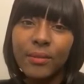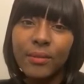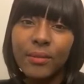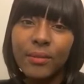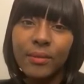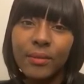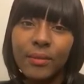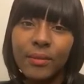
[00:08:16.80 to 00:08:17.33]

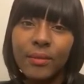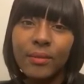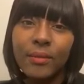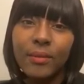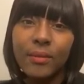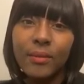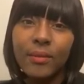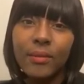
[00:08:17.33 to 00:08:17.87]

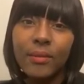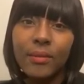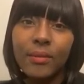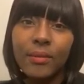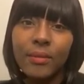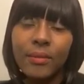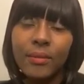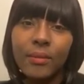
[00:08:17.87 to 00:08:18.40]

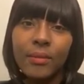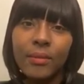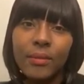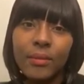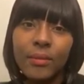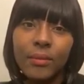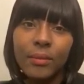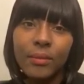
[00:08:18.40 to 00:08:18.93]

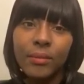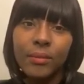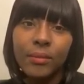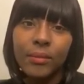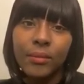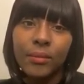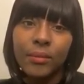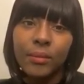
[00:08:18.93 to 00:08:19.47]

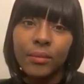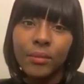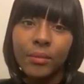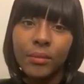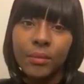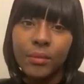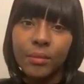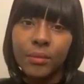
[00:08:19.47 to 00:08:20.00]
The person shown says nothing.